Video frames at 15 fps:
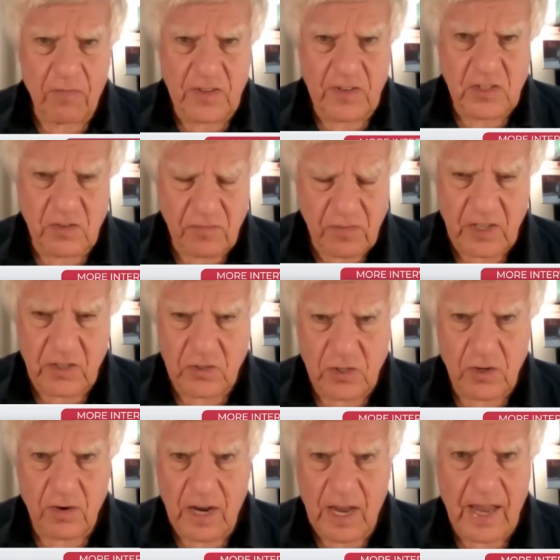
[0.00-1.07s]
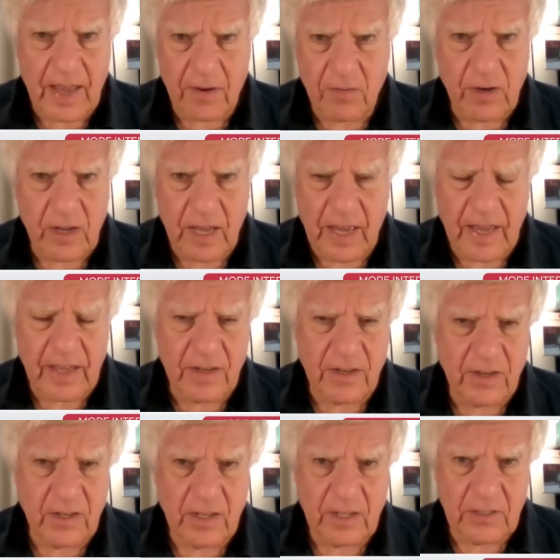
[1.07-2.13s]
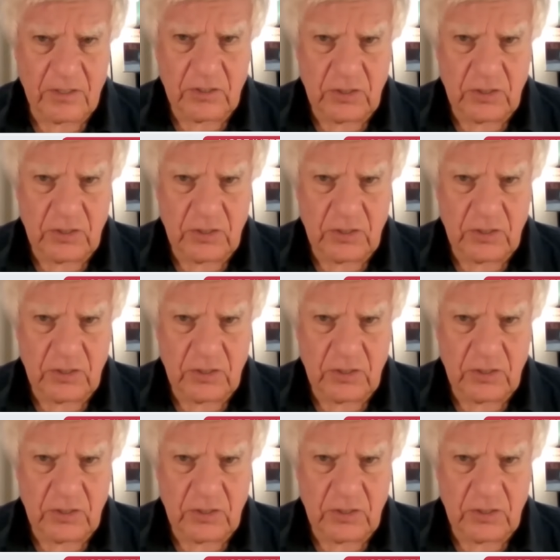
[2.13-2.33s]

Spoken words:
off as a victor and